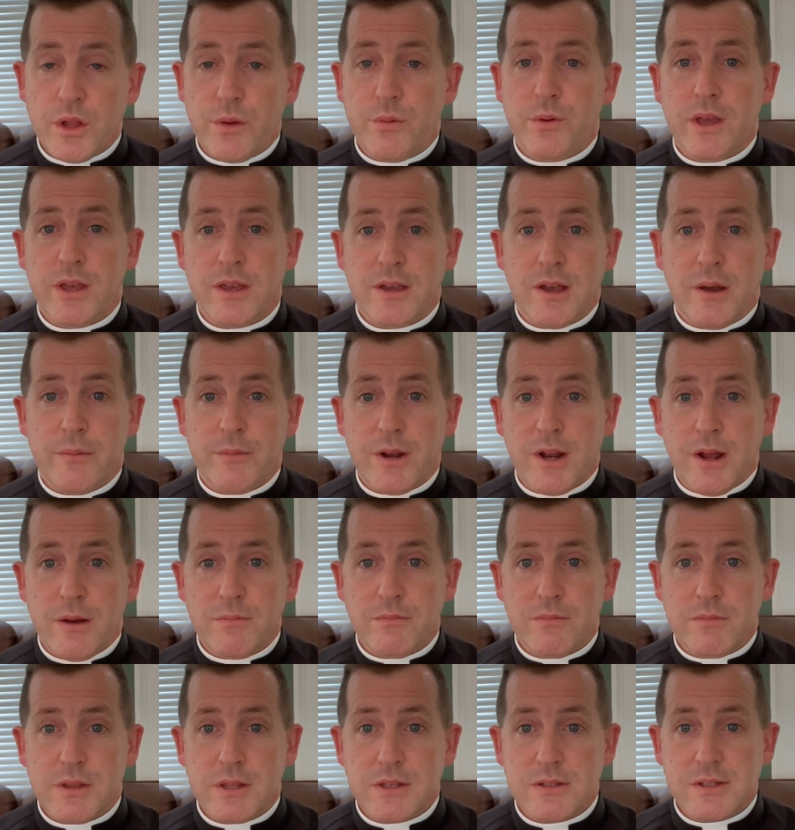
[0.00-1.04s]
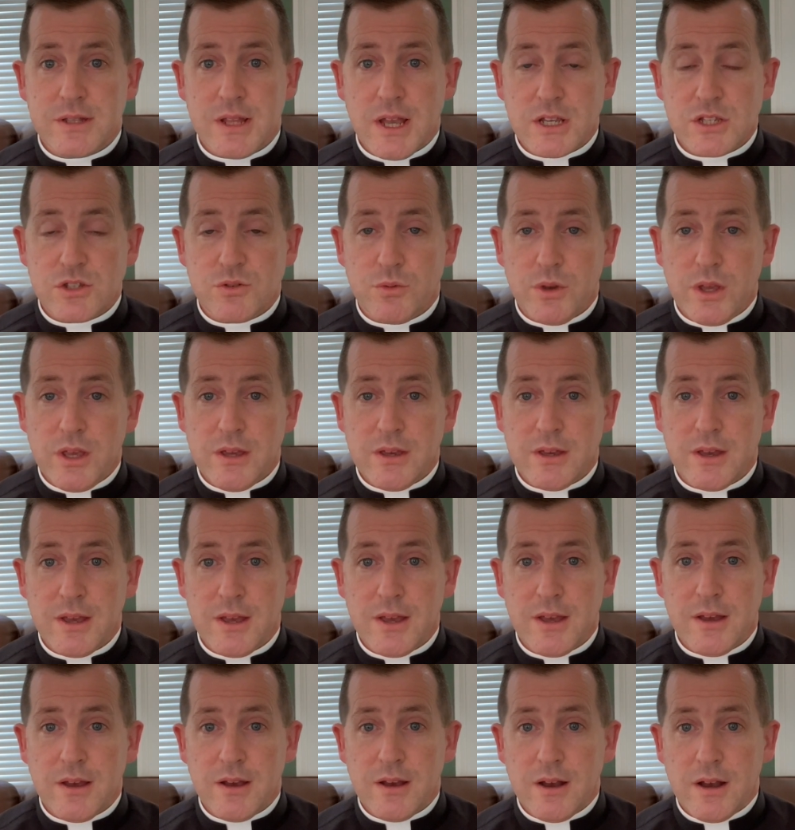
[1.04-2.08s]
Week coming up this next week.
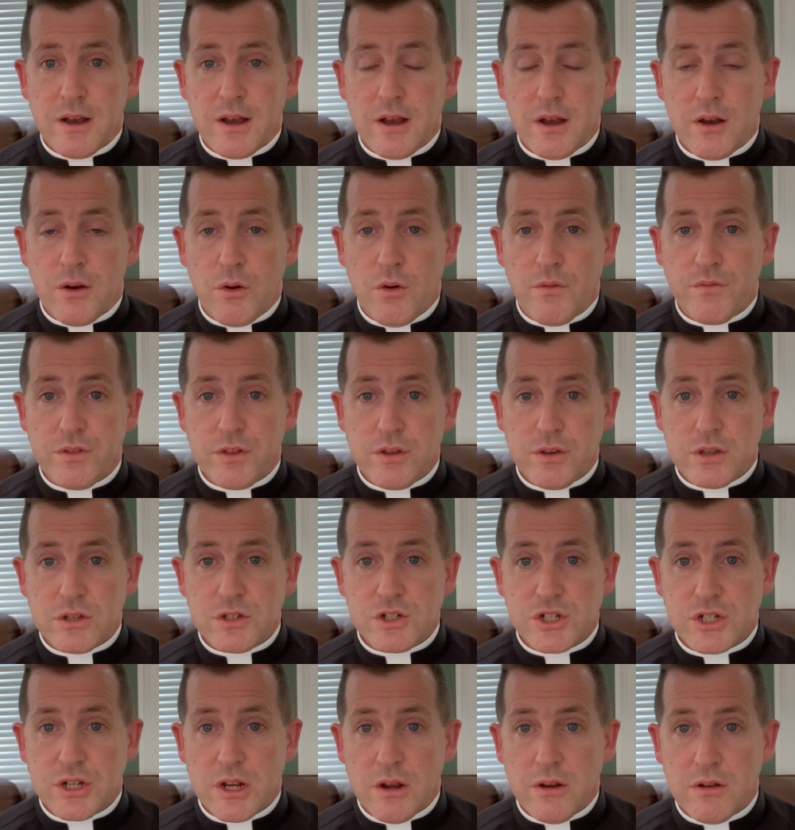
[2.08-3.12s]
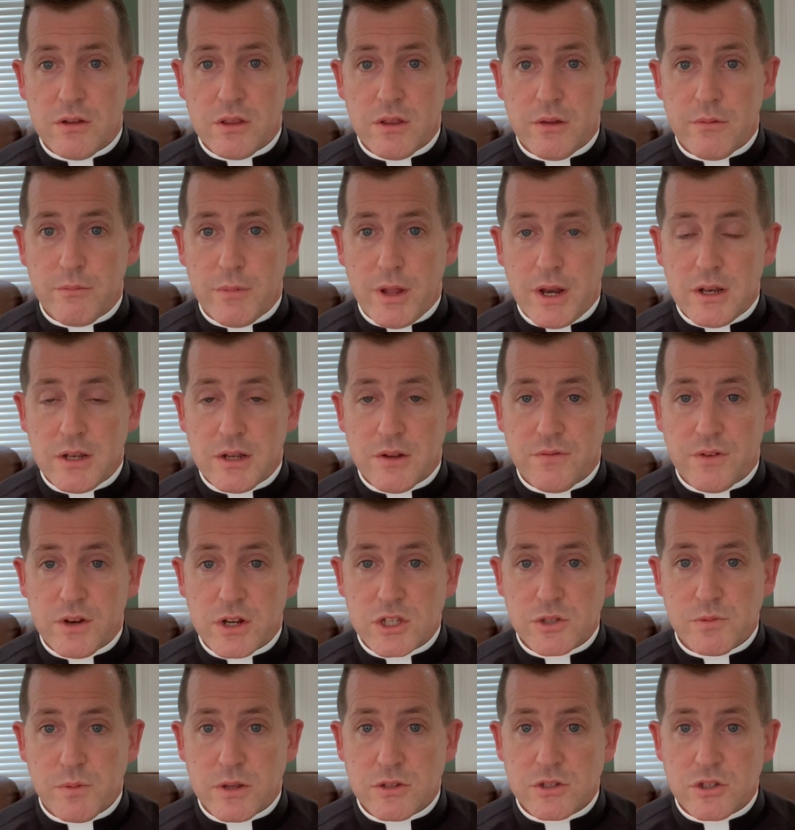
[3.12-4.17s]
Hopefully you can share in the many different
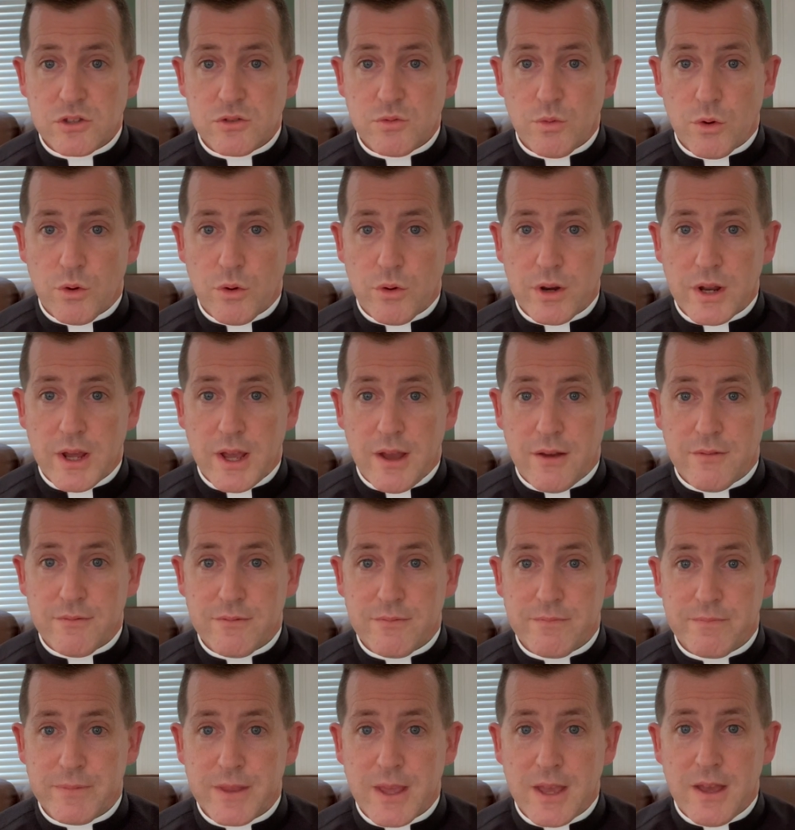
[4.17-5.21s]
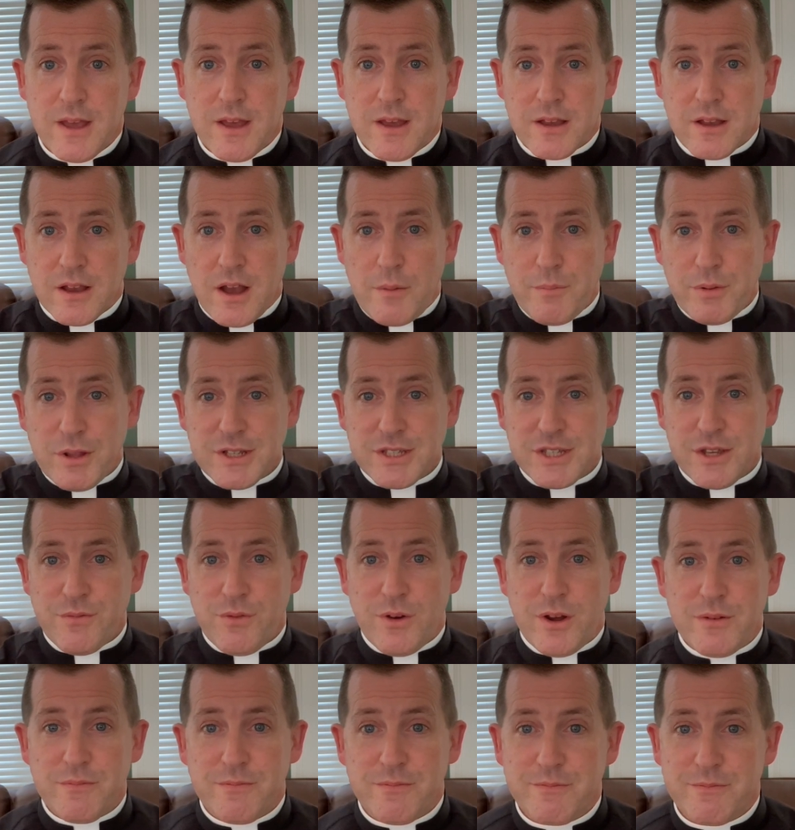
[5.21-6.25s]
experiences we're going to have. God bless
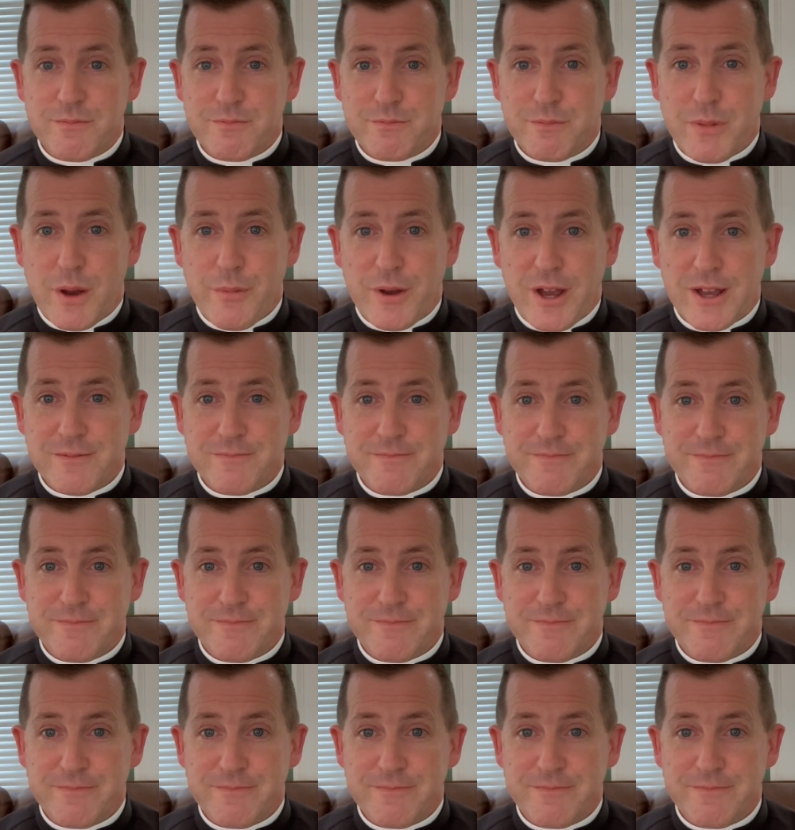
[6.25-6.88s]
everyone. Bye-bye.